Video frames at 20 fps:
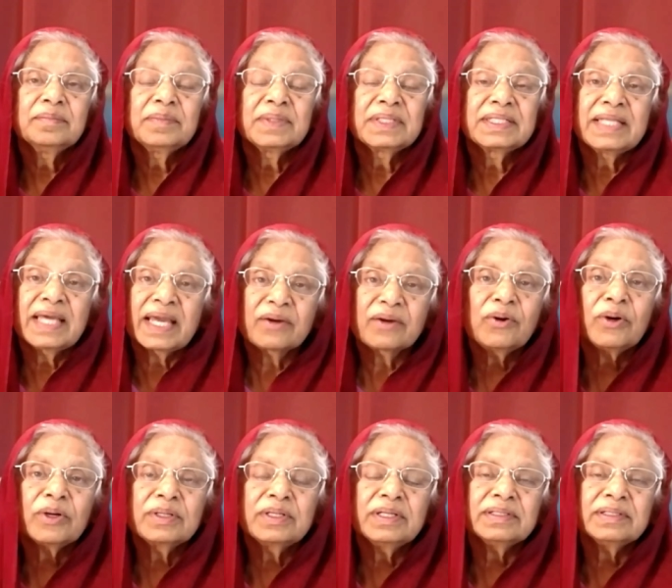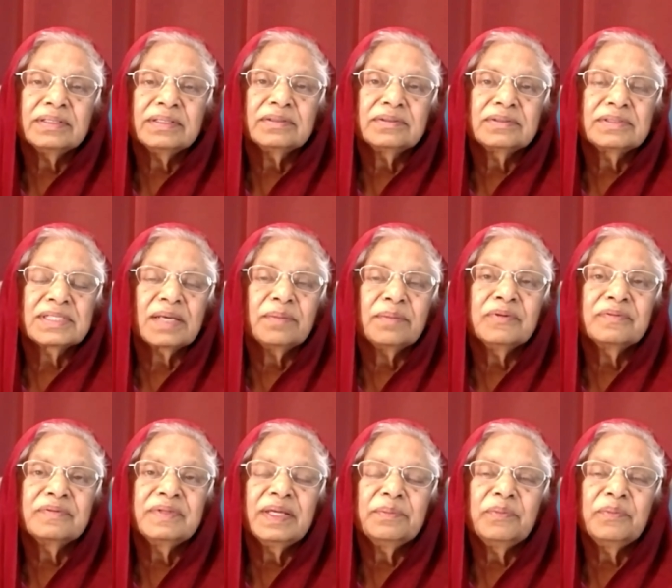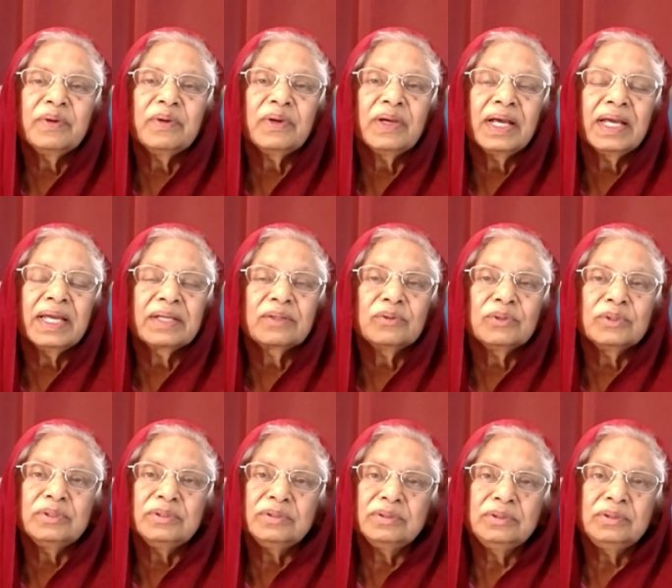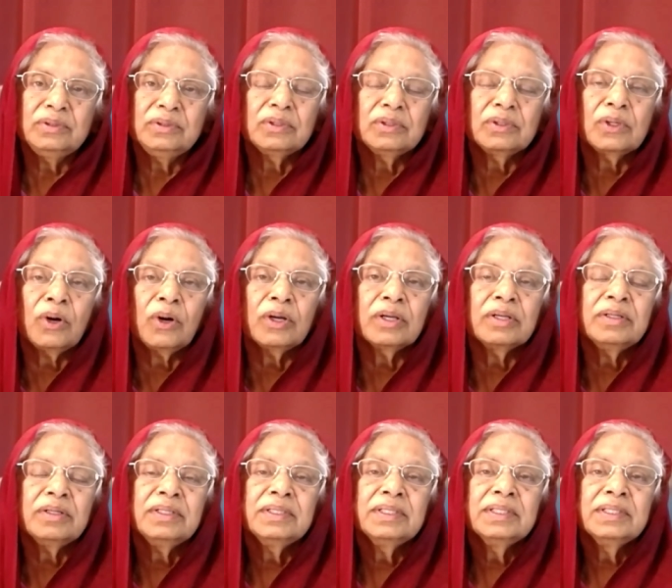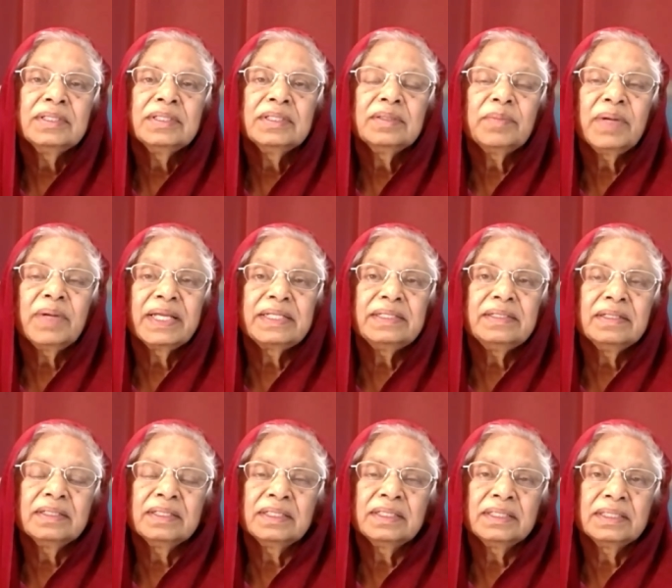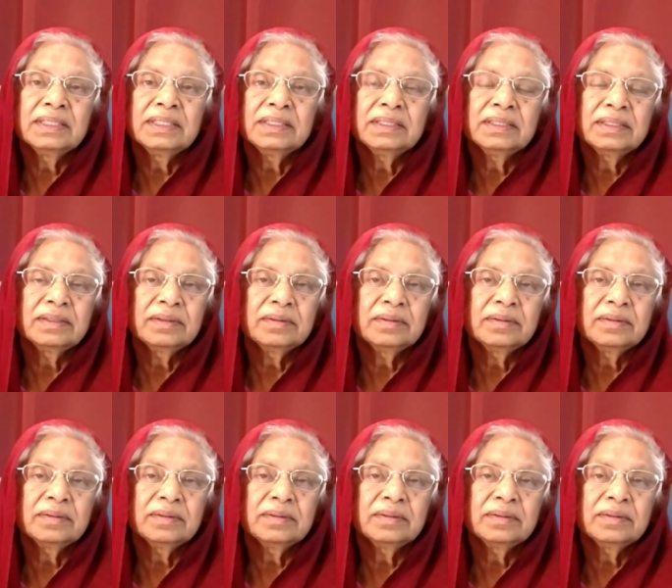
But thank God, some of them I could call by, uh,